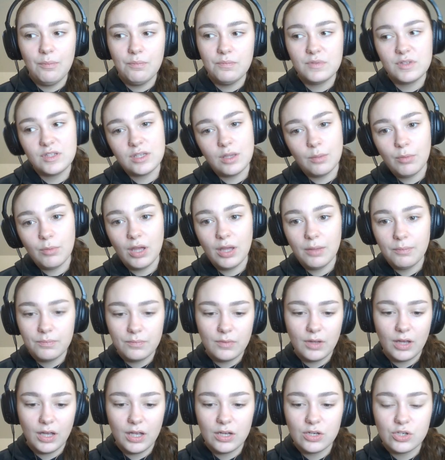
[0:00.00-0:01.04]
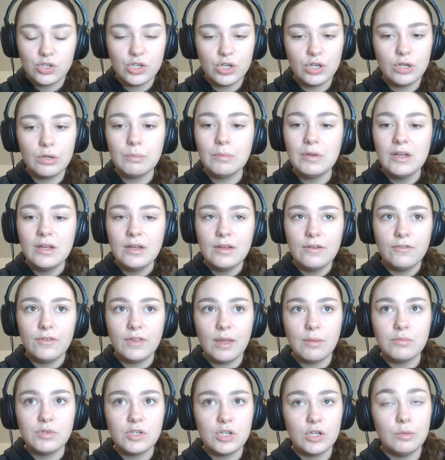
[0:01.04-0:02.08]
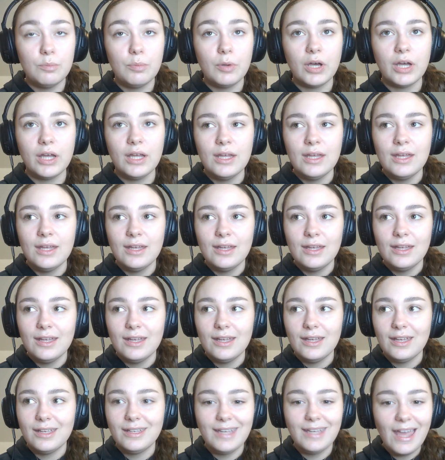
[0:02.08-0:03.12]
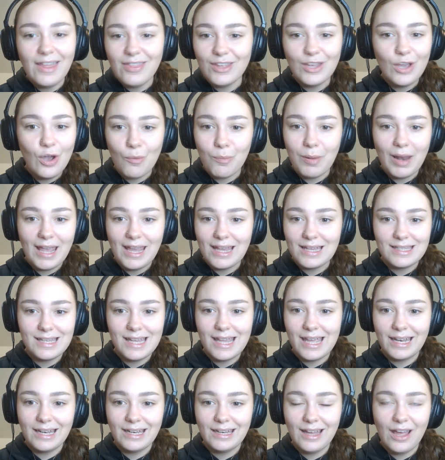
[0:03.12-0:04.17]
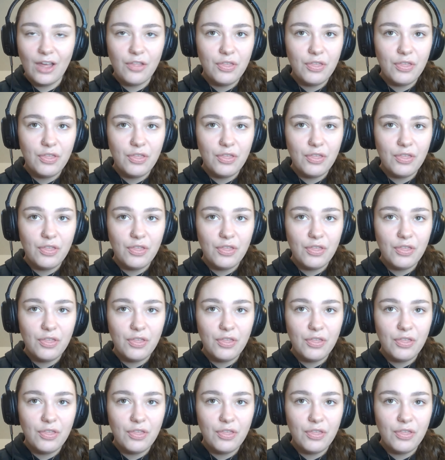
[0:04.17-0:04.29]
Summer, I assume, for them too. But get the young players in.